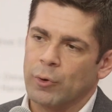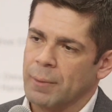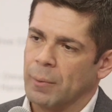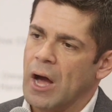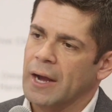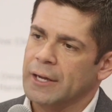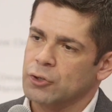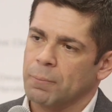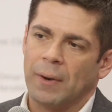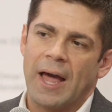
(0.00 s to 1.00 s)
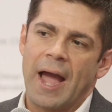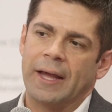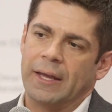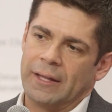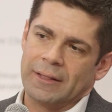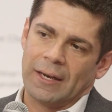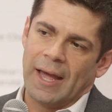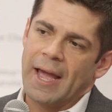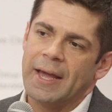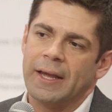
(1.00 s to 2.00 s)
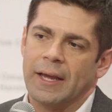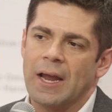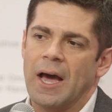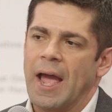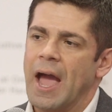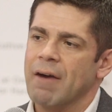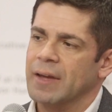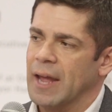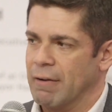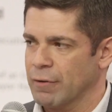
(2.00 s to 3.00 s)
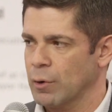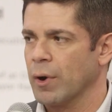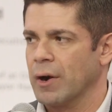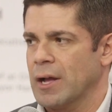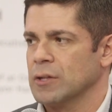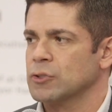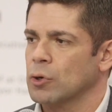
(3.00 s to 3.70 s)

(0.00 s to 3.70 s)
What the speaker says: with a blockage or plaque in the leg, and not have it everywhere else.